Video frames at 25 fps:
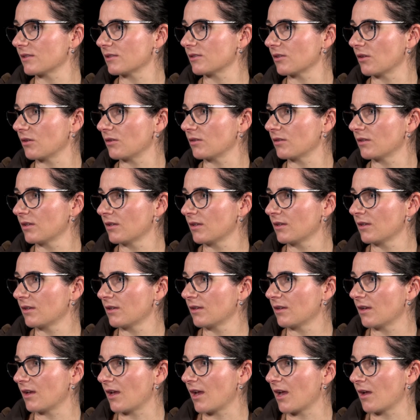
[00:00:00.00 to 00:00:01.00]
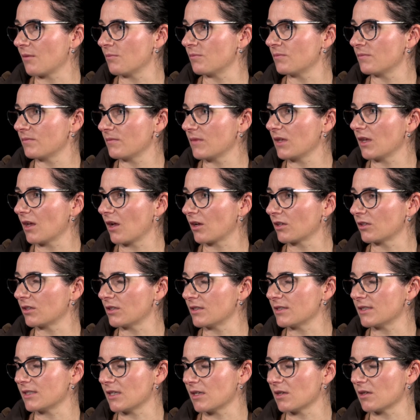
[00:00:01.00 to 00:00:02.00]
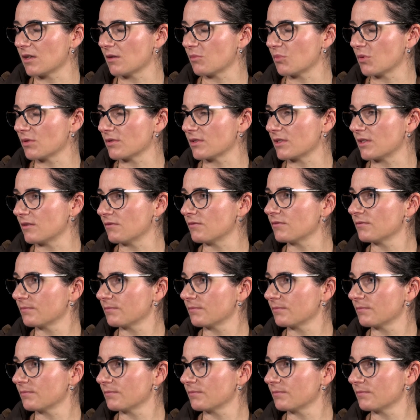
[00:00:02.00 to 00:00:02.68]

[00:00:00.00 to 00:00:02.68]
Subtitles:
So I can only see a positive.